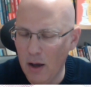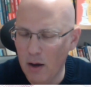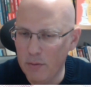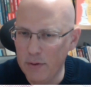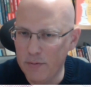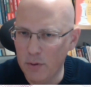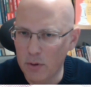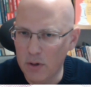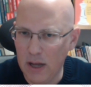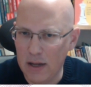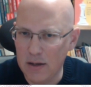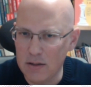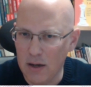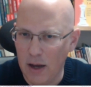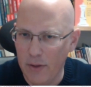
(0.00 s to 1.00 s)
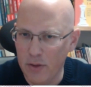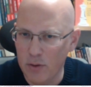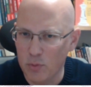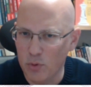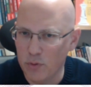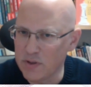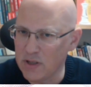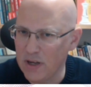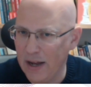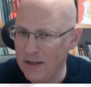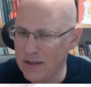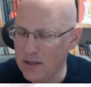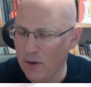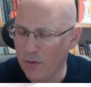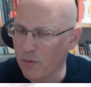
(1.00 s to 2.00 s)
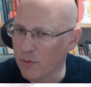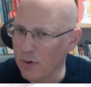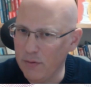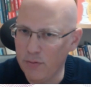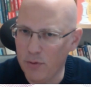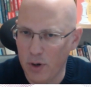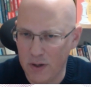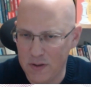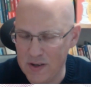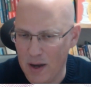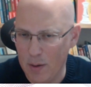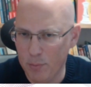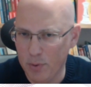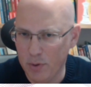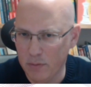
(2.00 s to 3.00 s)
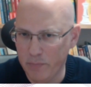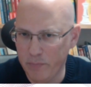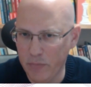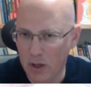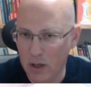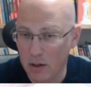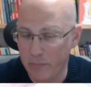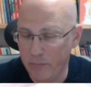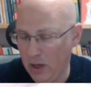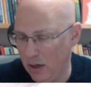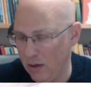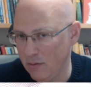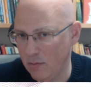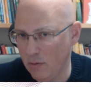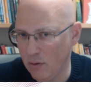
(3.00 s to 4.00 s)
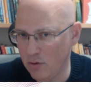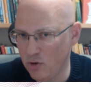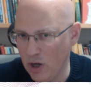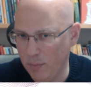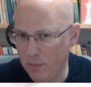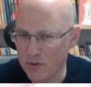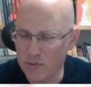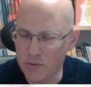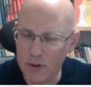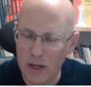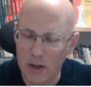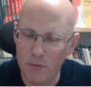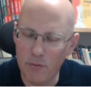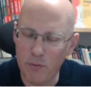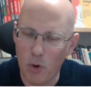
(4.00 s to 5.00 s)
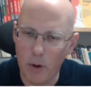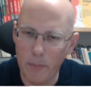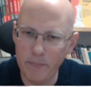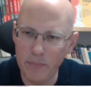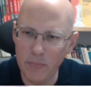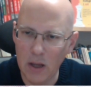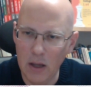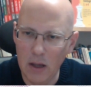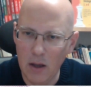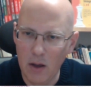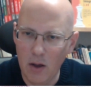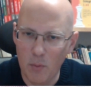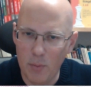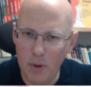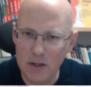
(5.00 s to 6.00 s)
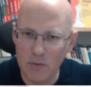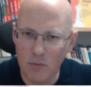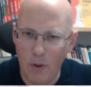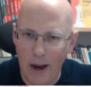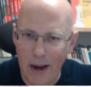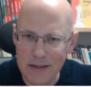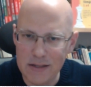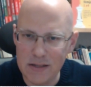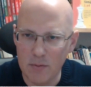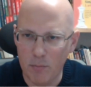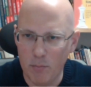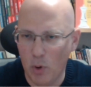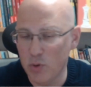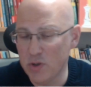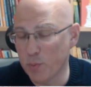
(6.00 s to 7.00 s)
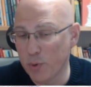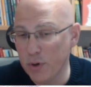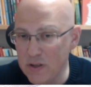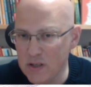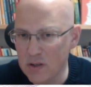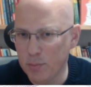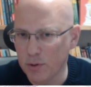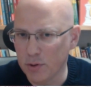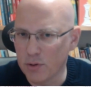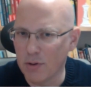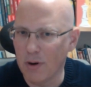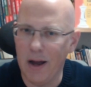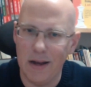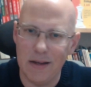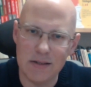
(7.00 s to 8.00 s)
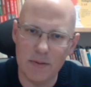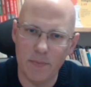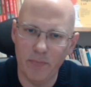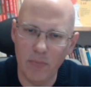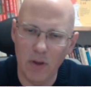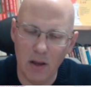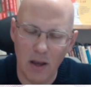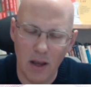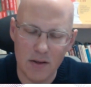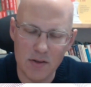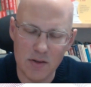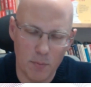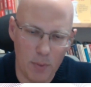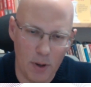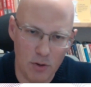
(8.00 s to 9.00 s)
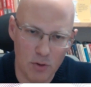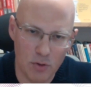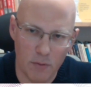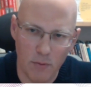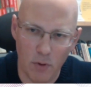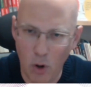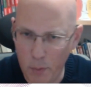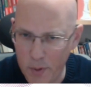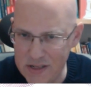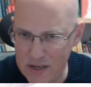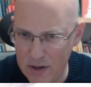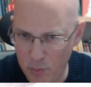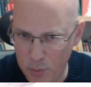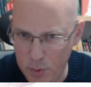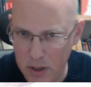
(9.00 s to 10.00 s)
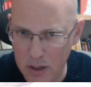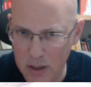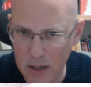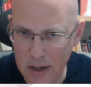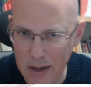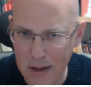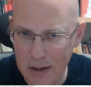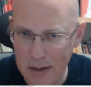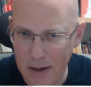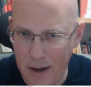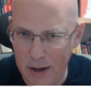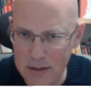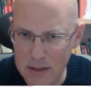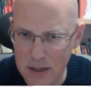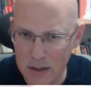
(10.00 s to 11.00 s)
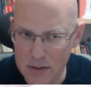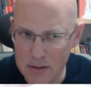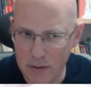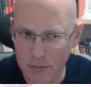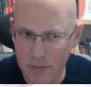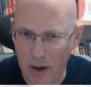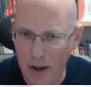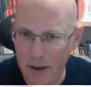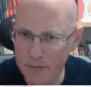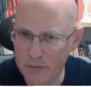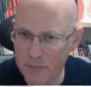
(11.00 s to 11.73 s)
We've looked at other moves, knight c3 for example, in chapters 3 and 4, but White's most principal tries against the Petrov always have been knight takes e5.